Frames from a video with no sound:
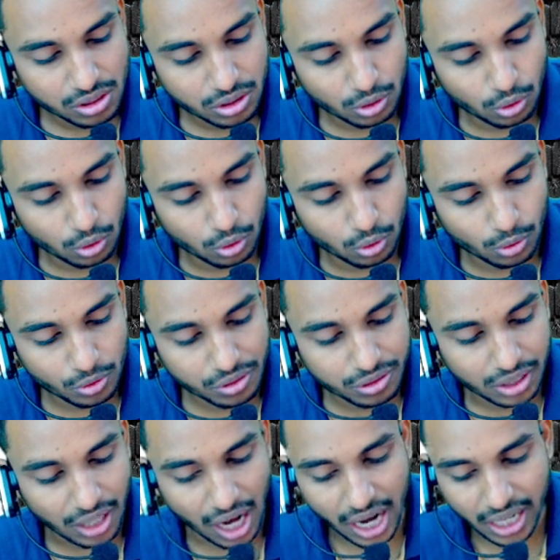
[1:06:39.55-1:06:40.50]
So
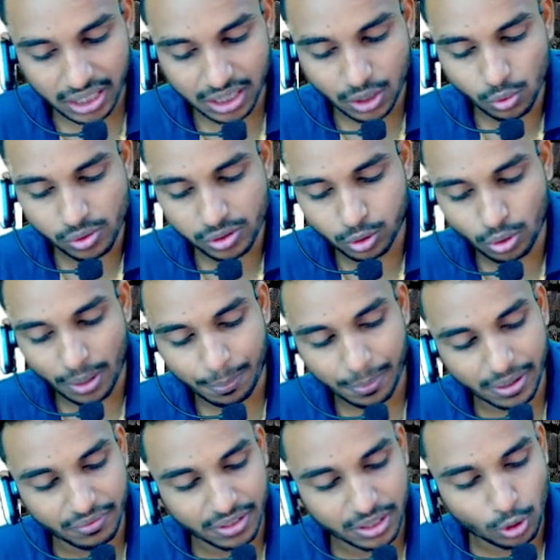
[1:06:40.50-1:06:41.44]
start used to
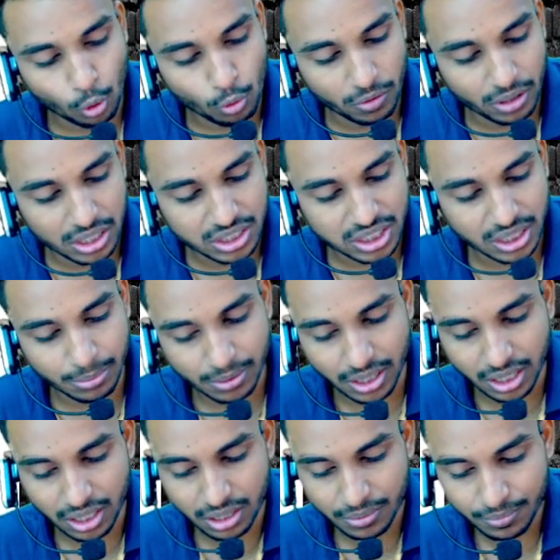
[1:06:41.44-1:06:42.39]
happen with oval shaped,
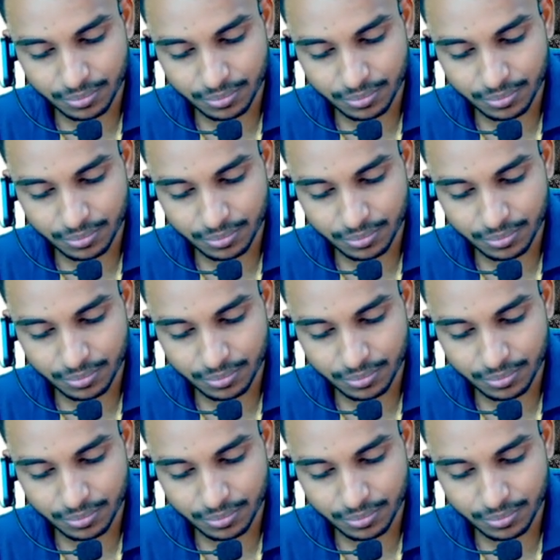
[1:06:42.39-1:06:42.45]
na?